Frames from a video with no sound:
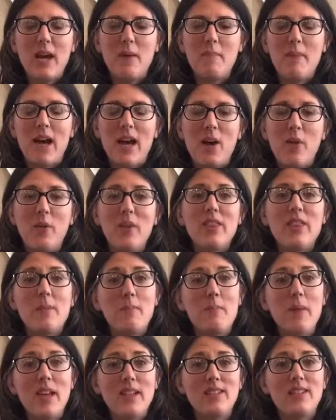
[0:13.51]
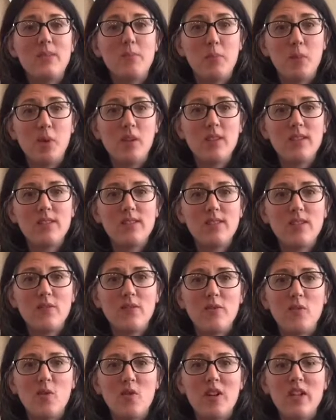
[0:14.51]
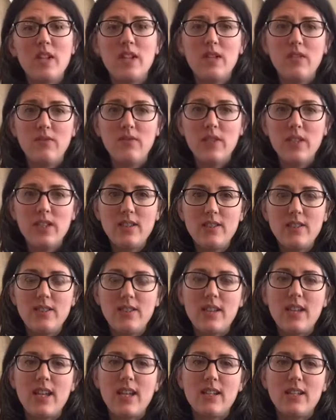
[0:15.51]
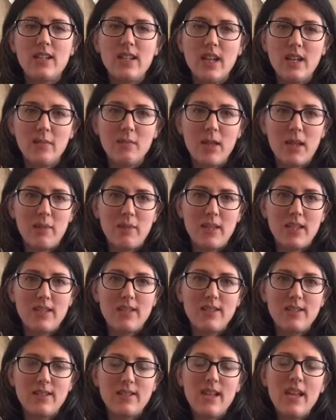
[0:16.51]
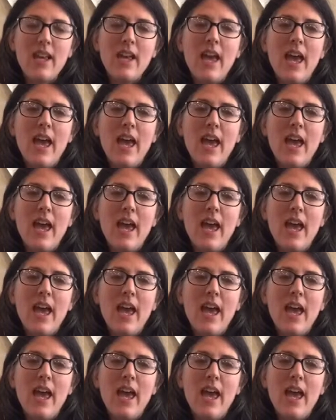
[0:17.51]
about the best books for infants and young babies,